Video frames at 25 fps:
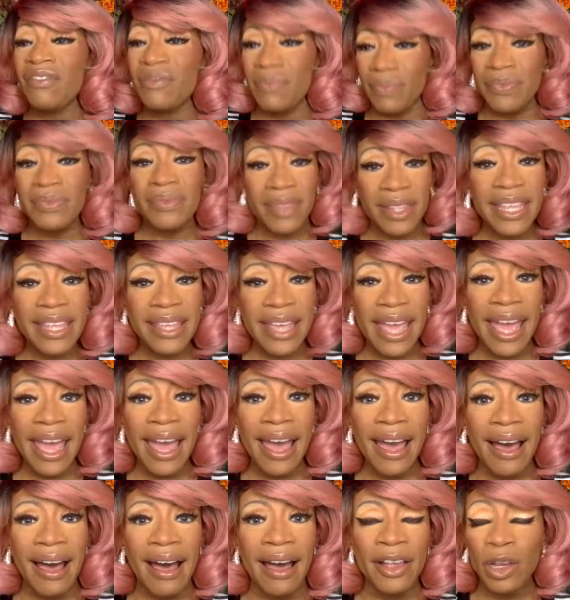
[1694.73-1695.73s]
Your be,
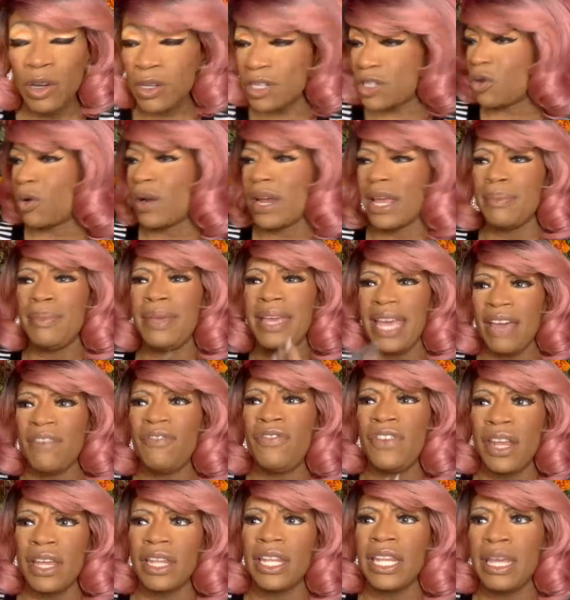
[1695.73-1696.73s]
yeah, your story can be
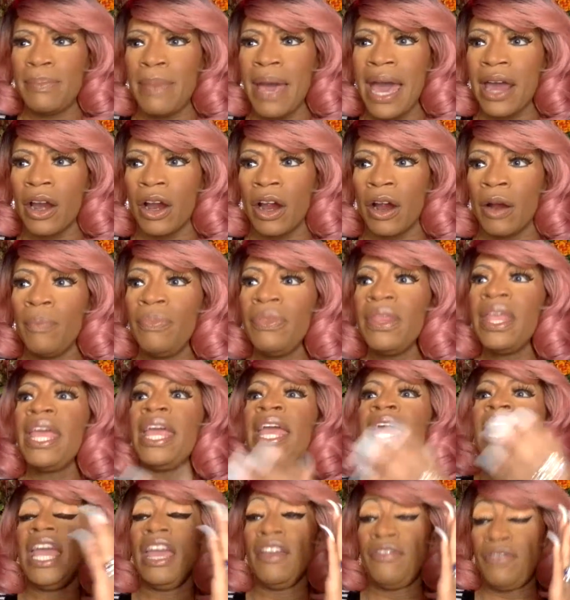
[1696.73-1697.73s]
infinitely better
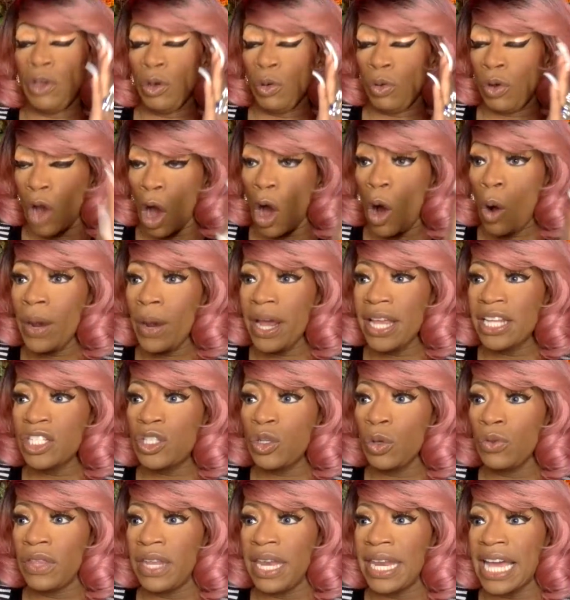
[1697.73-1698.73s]
if you go
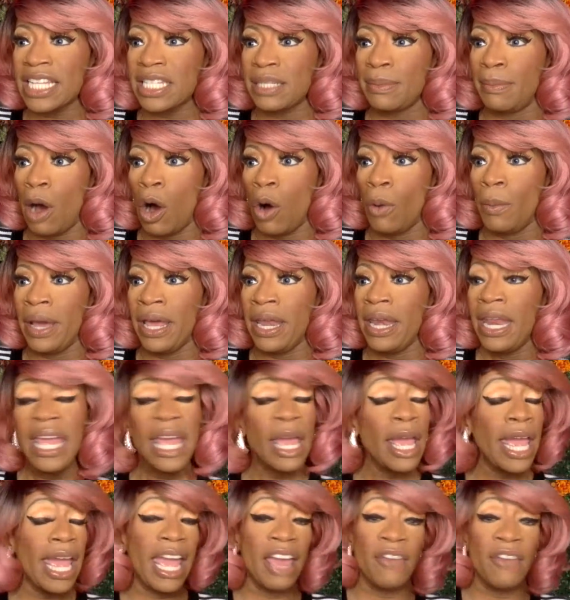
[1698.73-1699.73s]
into the next mm.
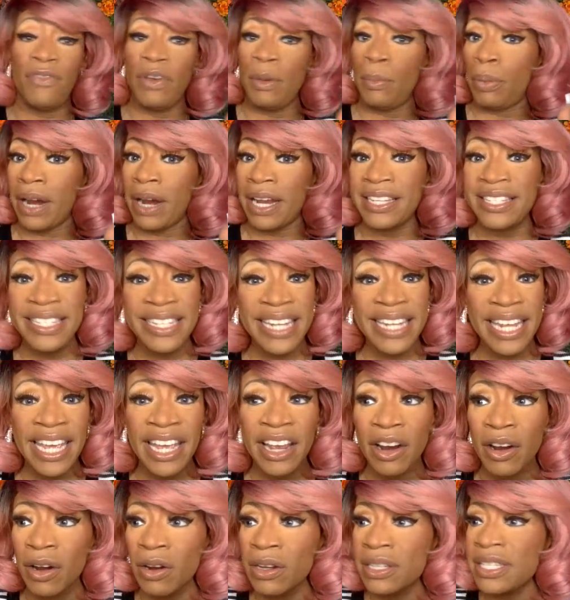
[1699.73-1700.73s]
moment if it brings
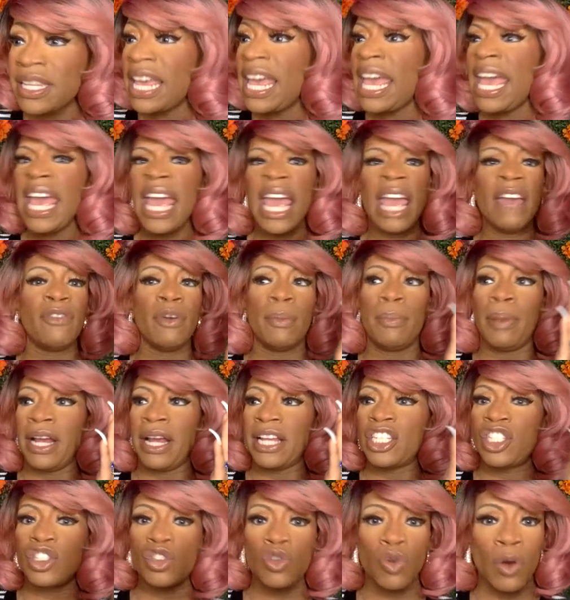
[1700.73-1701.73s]
tears, if it hmm.
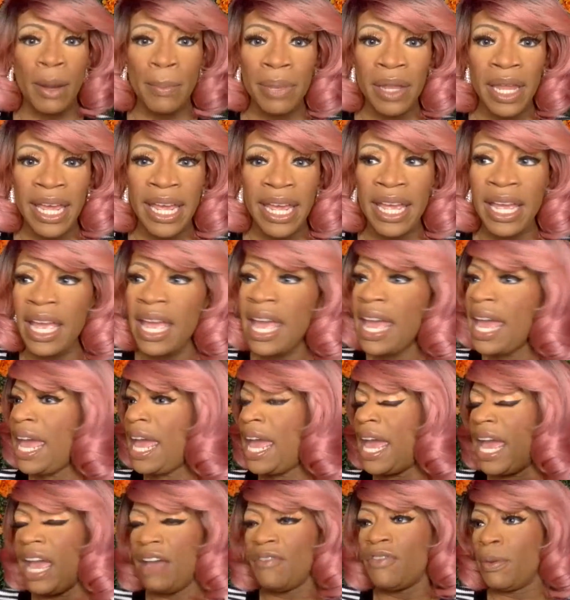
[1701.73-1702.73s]
brings trembling,
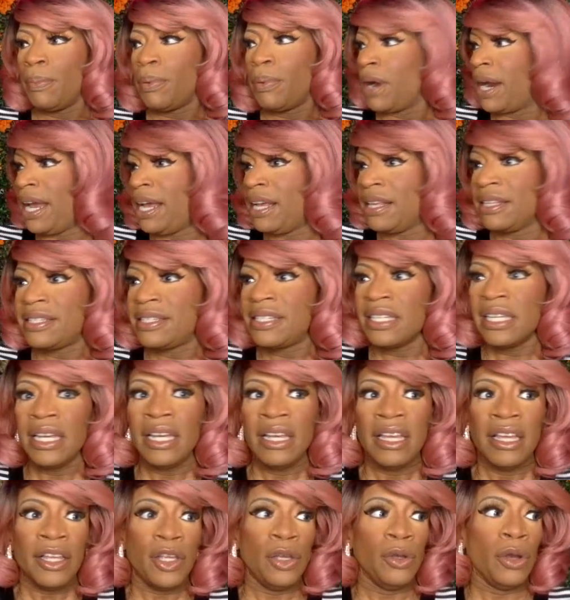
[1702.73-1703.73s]
if it brings,
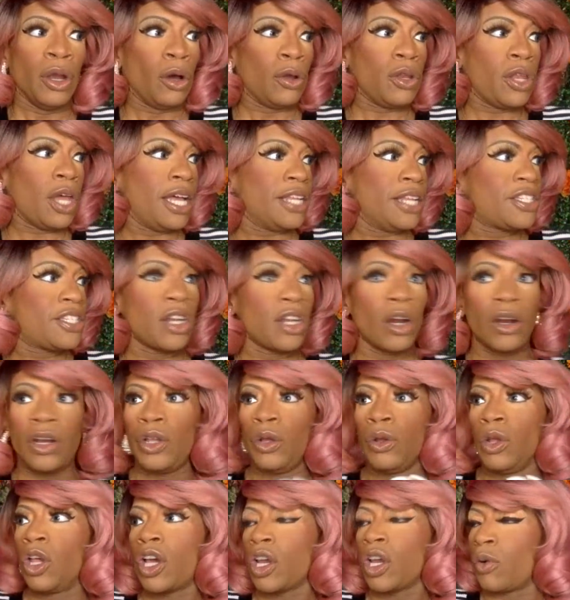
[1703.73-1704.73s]
you hmm. know,
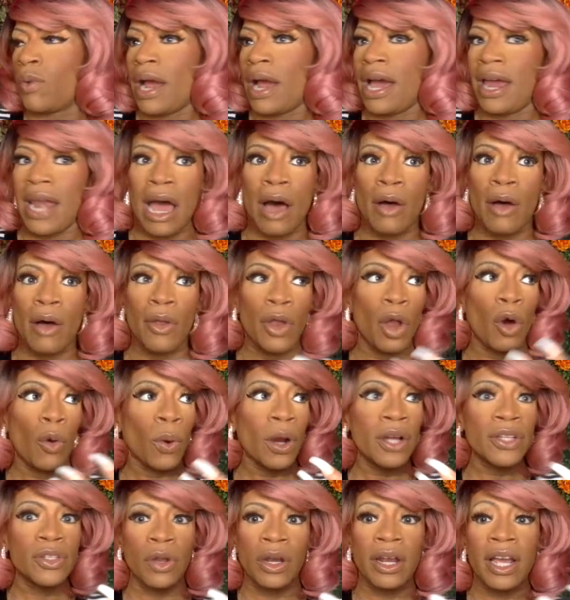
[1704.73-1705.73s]
uncertainty, you're looking around, I don't know
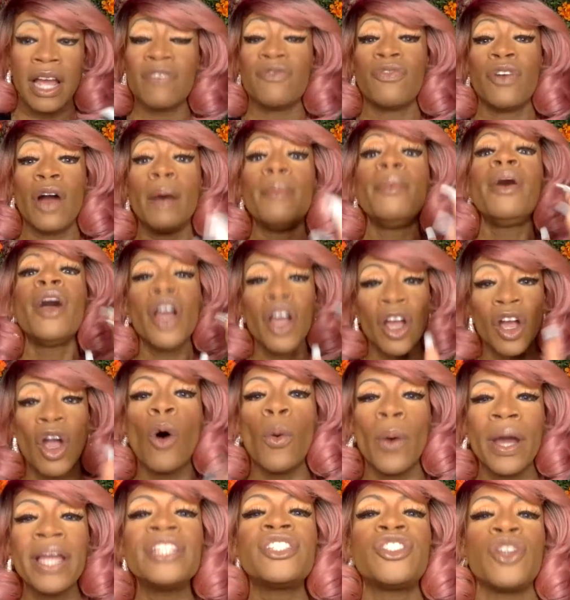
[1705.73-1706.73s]
where it's going to come from,
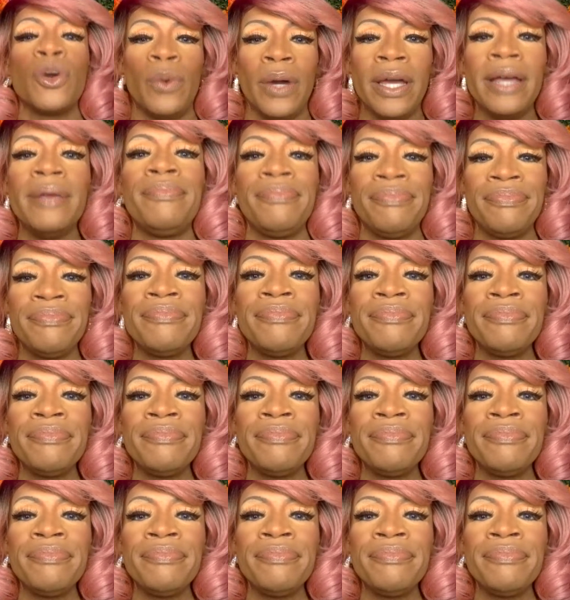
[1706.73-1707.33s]
go hmm. into it.